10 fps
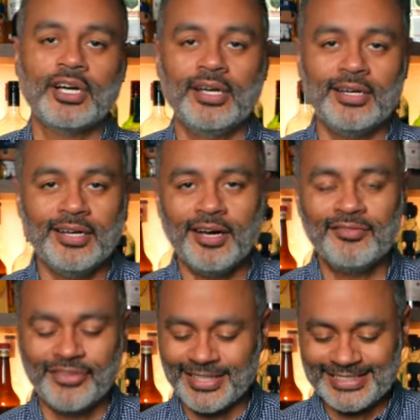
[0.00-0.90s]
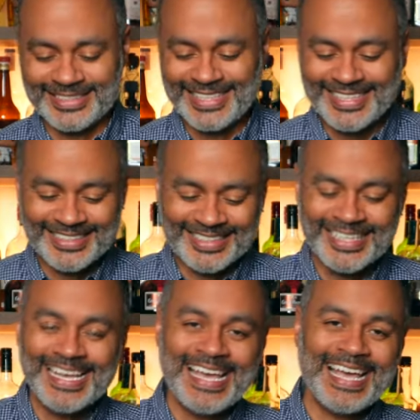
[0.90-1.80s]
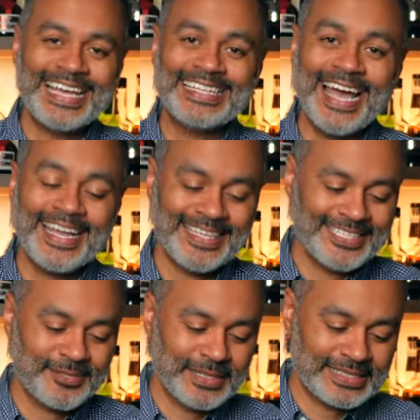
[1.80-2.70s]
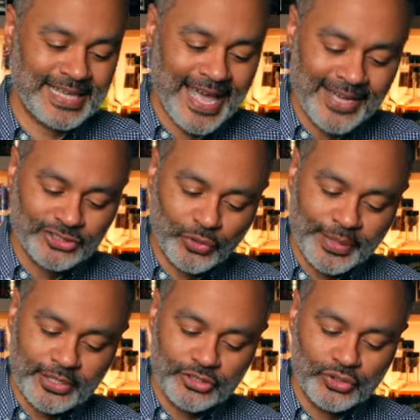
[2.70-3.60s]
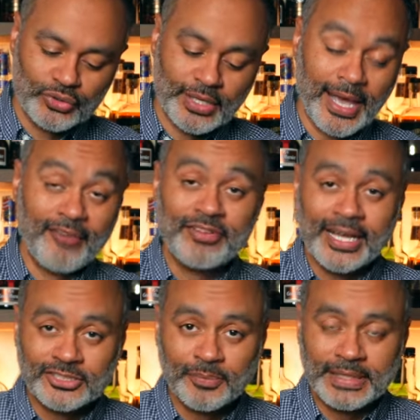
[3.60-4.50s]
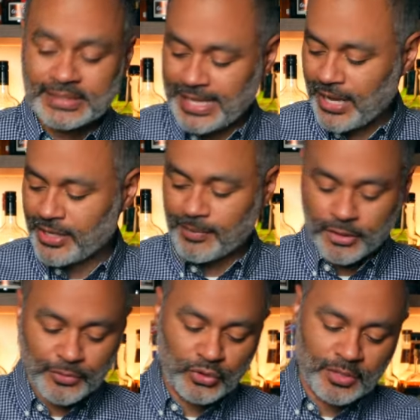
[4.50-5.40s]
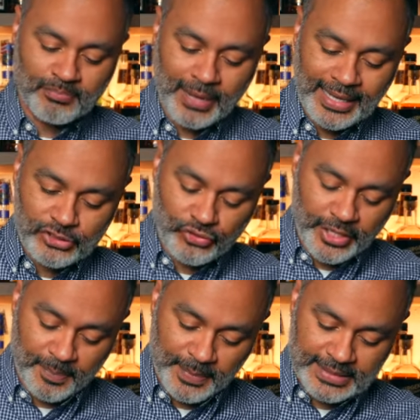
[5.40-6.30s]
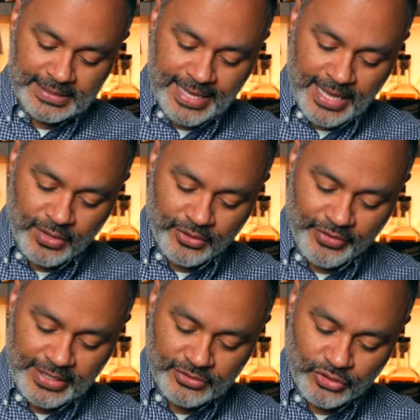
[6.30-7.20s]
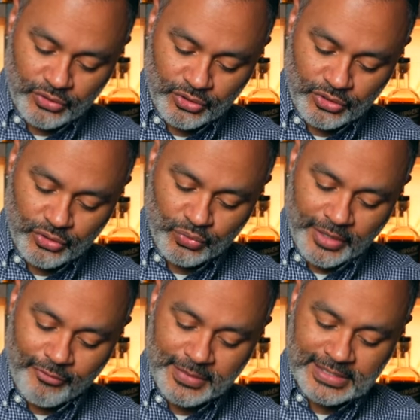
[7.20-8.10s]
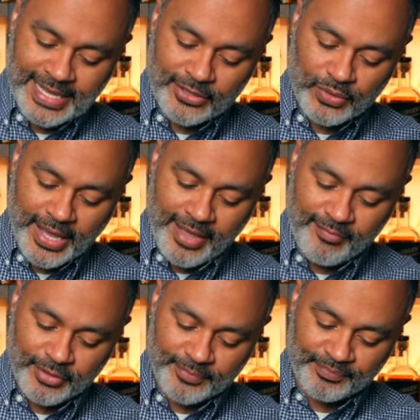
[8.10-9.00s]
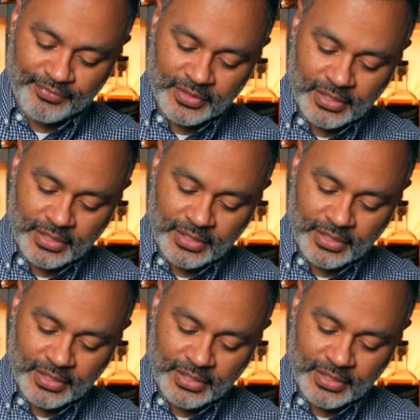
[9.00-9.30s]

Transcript: of uh, tequila, and that is mezcal. So we're gonna use a half an ounce of mezcal, and I'm gonna be using Madre mezcal, all right? So you can use whatever mezcal you have, but